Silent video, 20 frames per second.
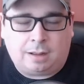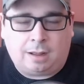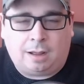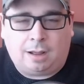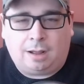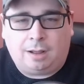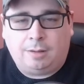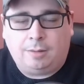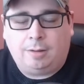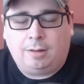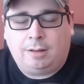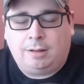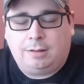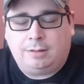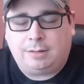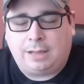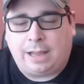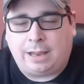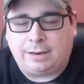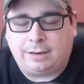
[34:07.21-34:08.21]
Uh,
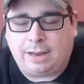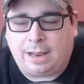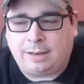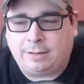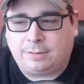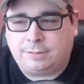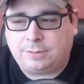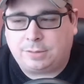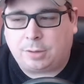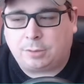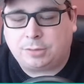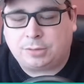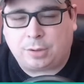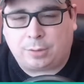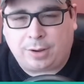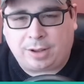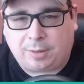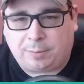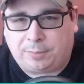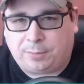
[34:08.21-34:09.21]
uh, and and so
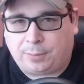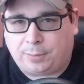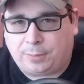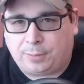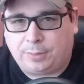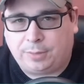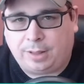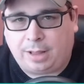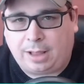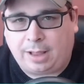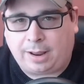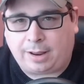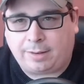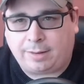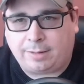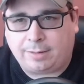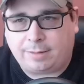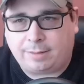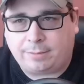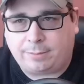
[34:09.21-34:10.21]
so helpful.
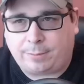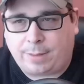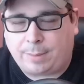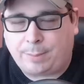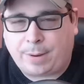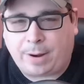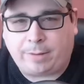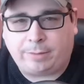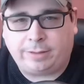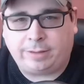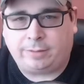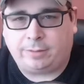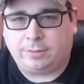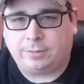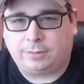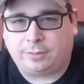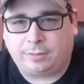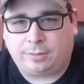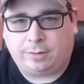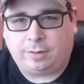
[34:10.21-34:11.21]
I my
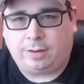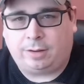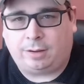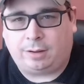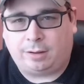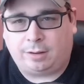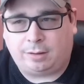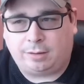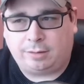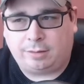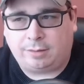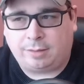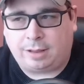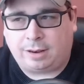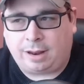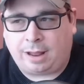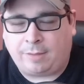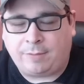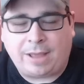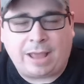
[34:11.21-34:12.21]
paralegals uh,
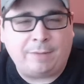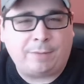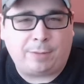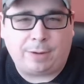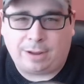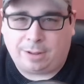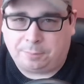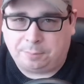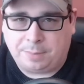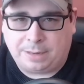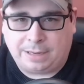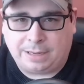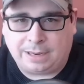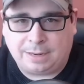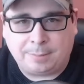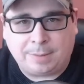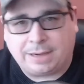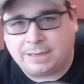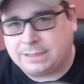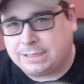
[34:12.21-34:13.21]
that have ever helped me
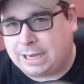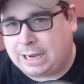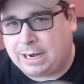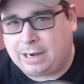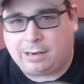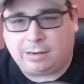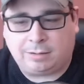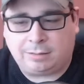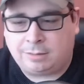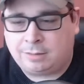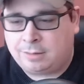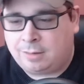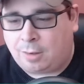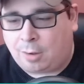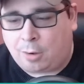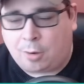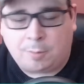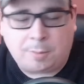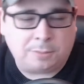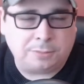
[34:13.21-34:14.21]
in my entire
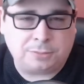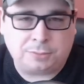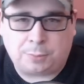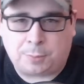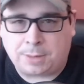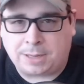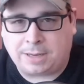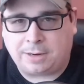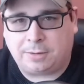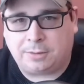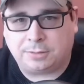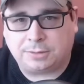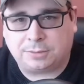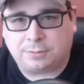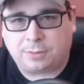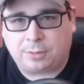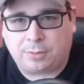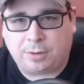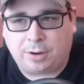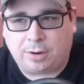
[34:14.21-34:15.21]
almost 20
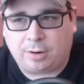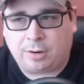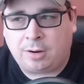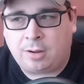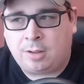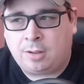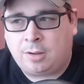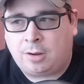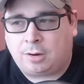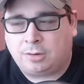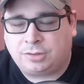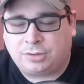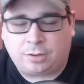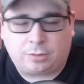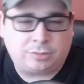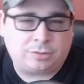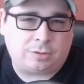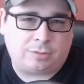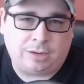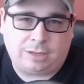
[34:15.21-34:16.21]
years of career are
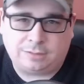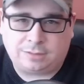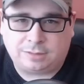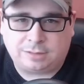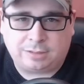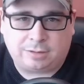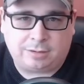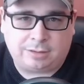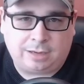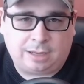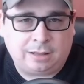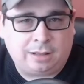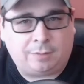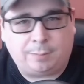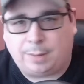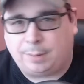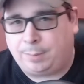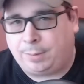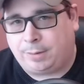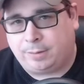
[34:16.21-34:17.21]
so so necessary. I
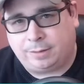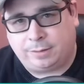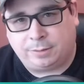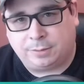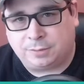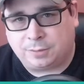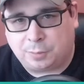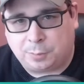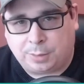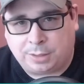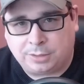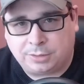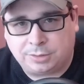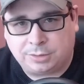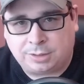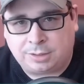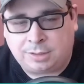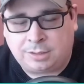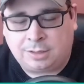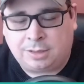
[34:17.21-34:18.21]
love my paralegals so
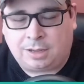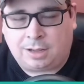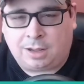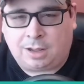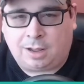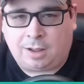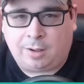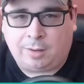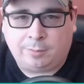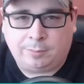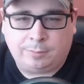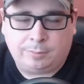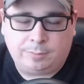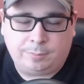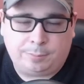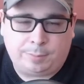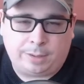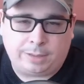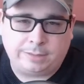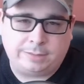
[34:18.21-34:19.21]
much.
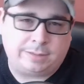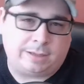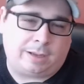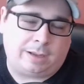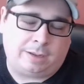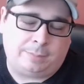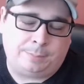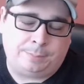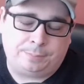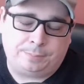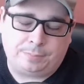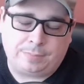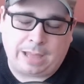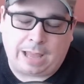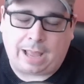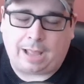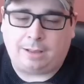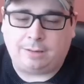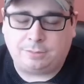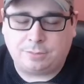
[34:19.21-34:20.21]
Um, but um,
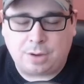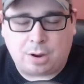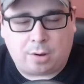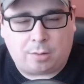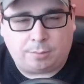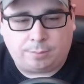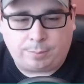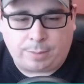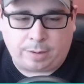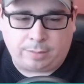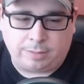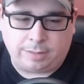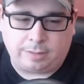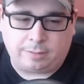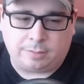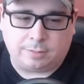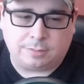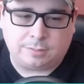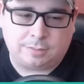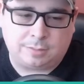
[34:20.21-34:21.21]
yeah, no
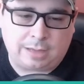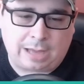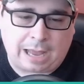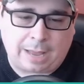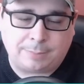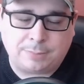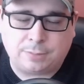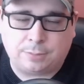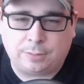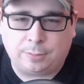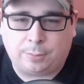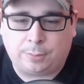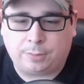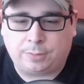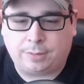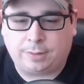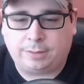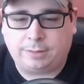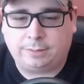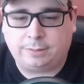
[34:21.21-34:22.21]
paralegals, absolutely
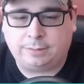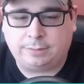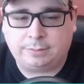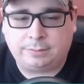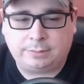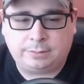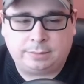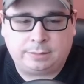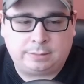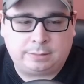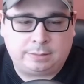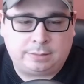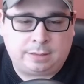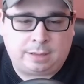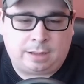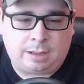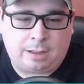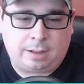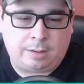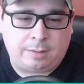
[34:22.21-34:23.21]
worth it.
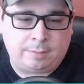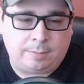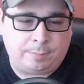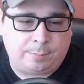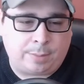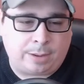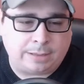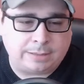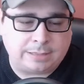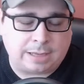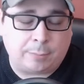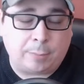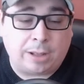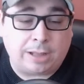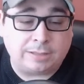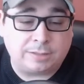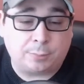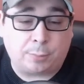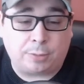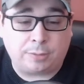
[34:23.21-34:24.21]
Uh, but uh,
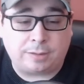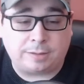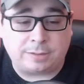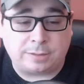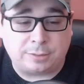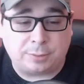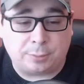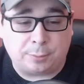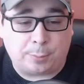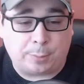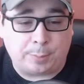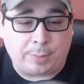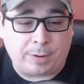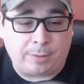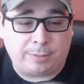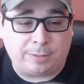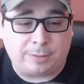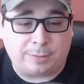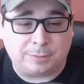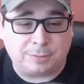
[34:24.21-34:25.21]
well, it's worth it to do what
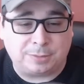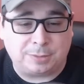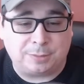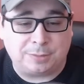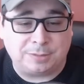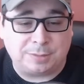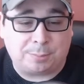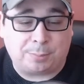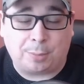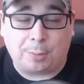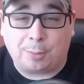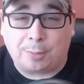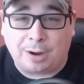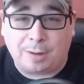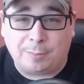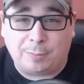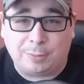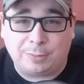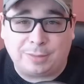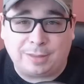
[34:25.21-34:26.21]
paralegals do. Is the
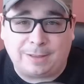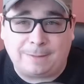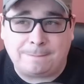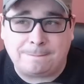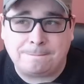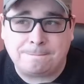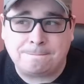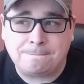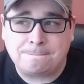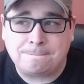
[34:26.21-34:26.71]
program worth it?